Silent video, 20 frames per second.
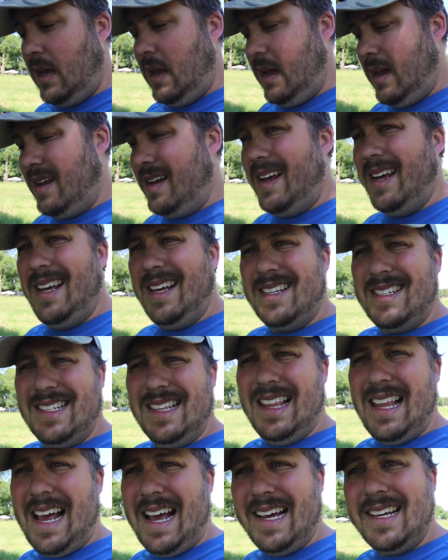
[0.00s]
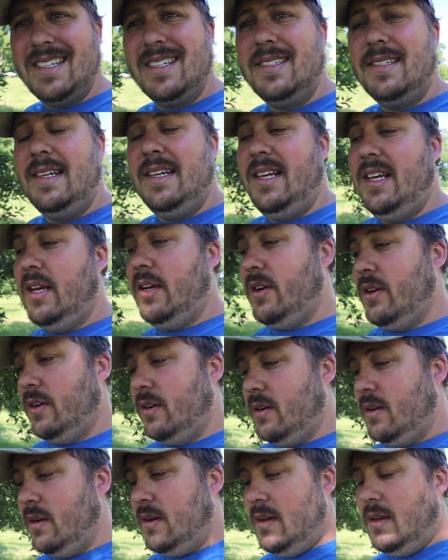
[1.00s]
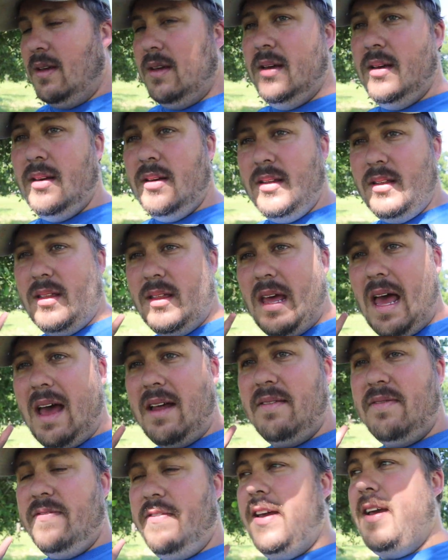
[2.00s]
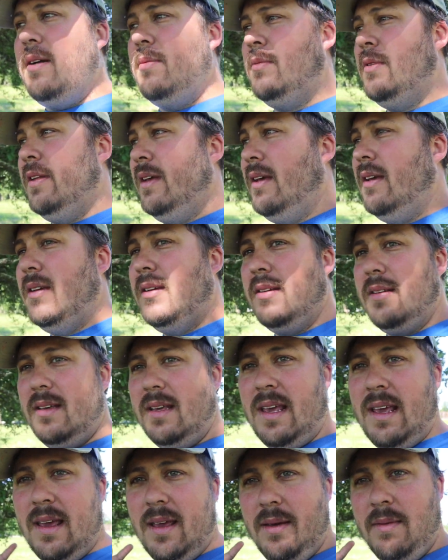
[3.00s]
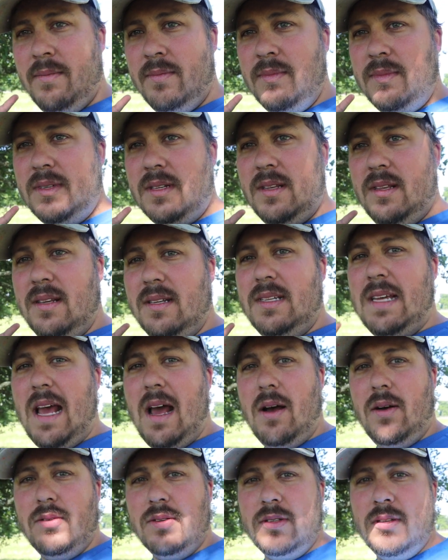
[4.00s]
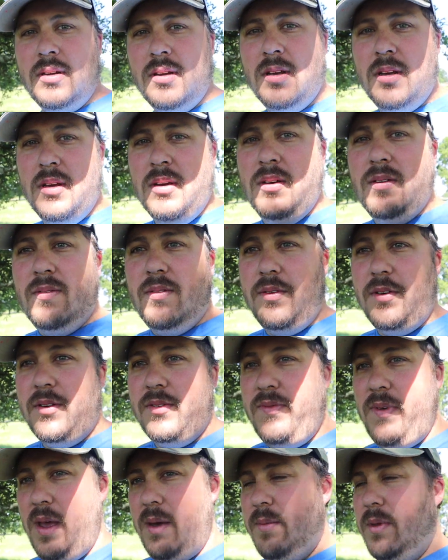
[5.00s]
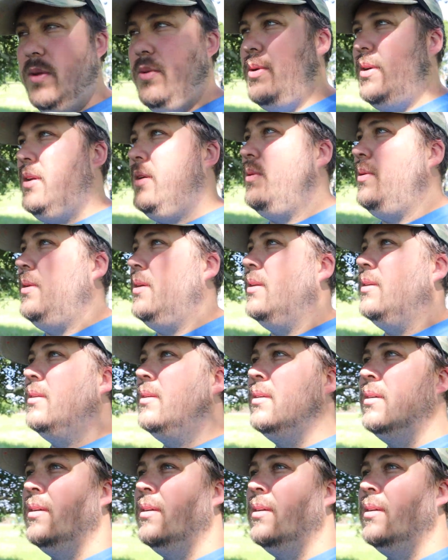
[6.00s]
And I guess last year, that family came to this house for a family reunion.